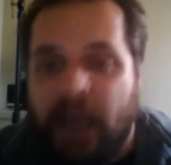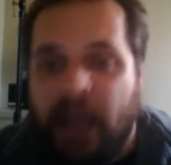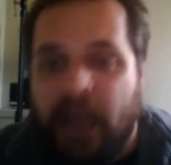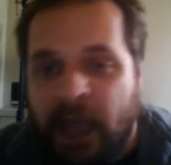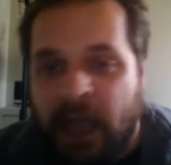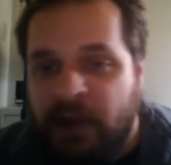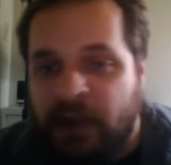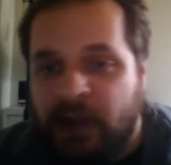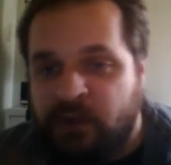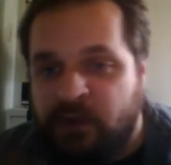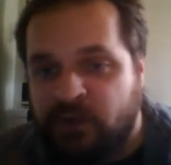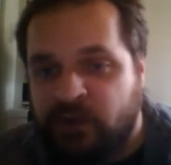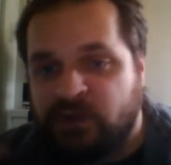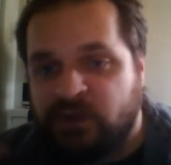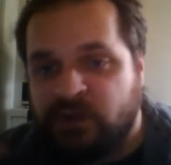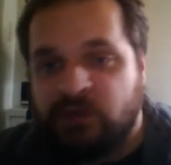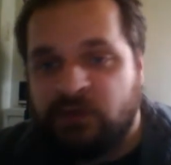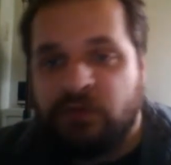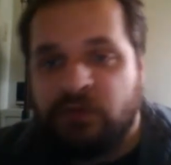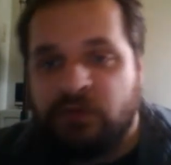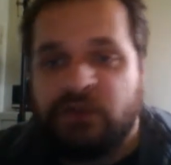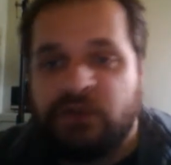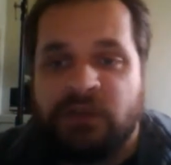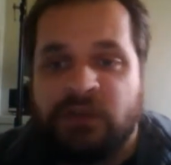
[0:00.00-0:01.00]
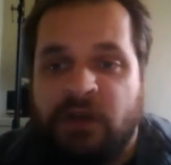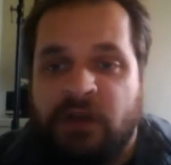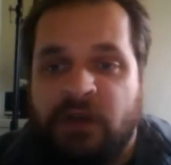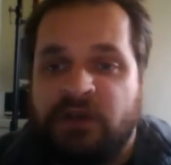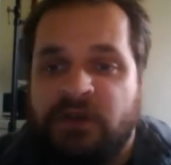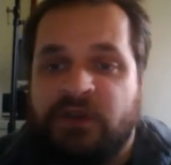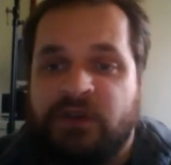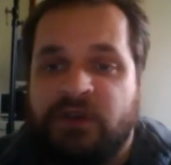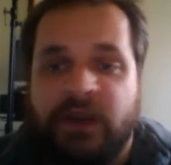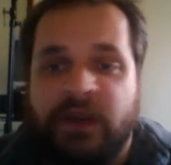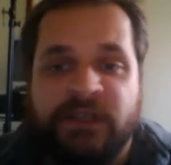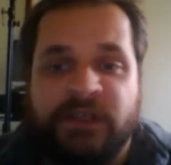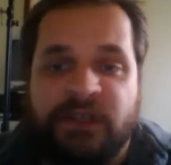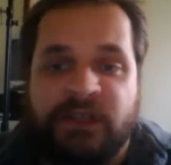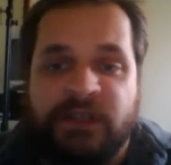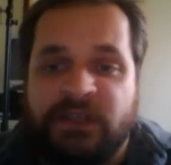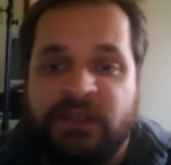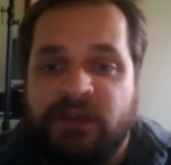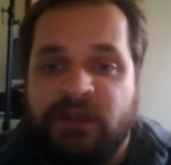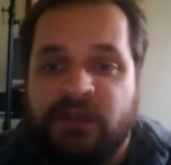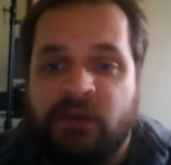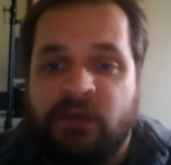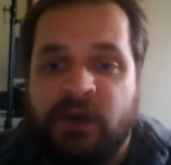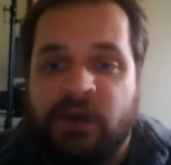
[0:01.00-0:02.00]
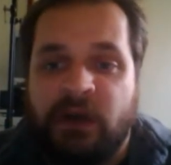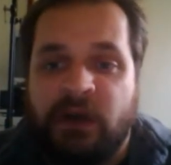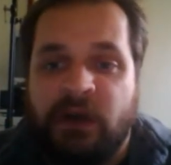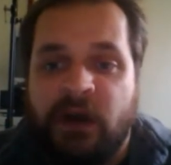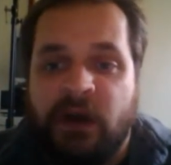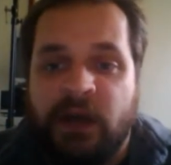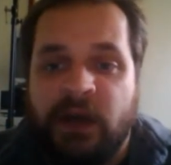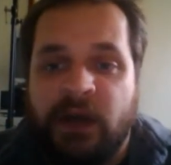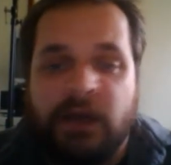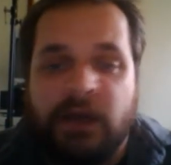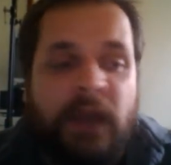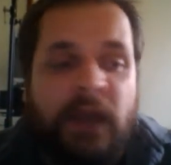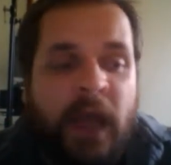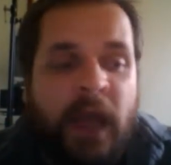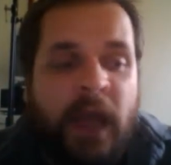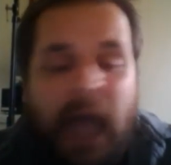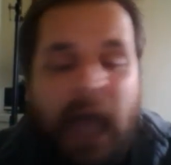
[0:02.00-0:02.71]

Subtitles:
I know there's looters and all this craziness going on, and